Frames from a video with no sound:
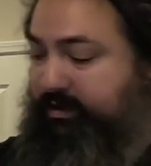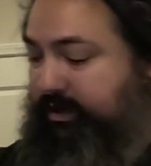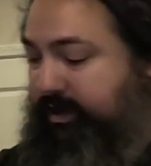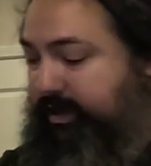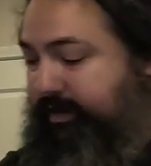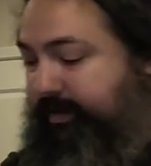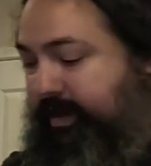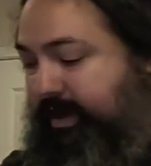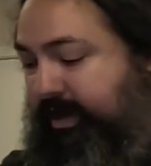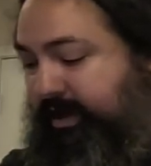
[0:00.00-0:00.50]

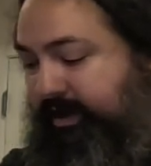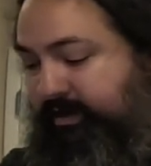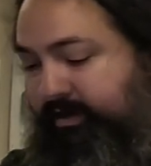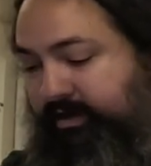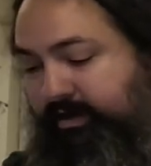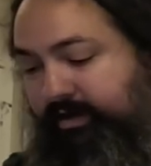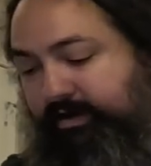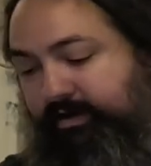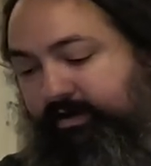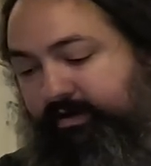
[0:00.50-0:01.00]
And
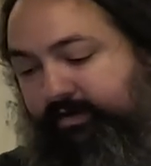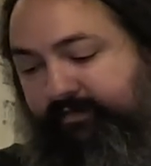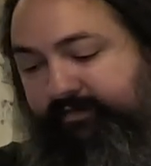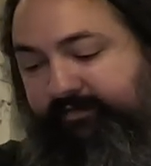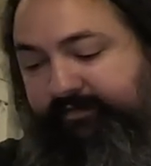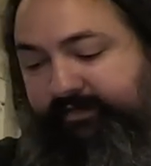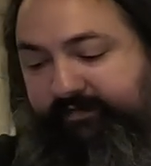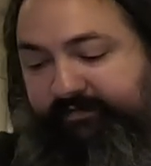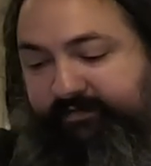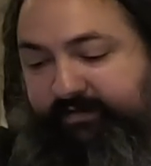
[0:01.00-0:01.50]
then
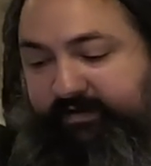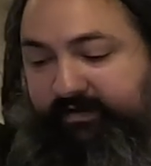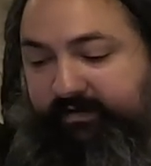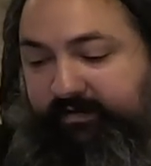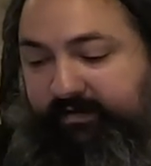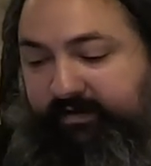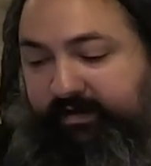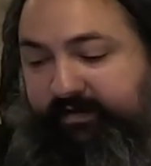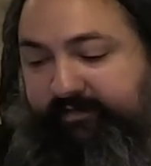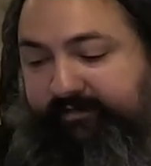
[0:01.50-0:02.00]
50
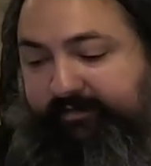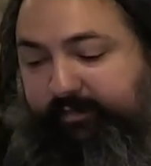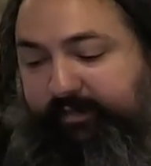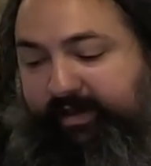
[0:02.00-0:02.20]
of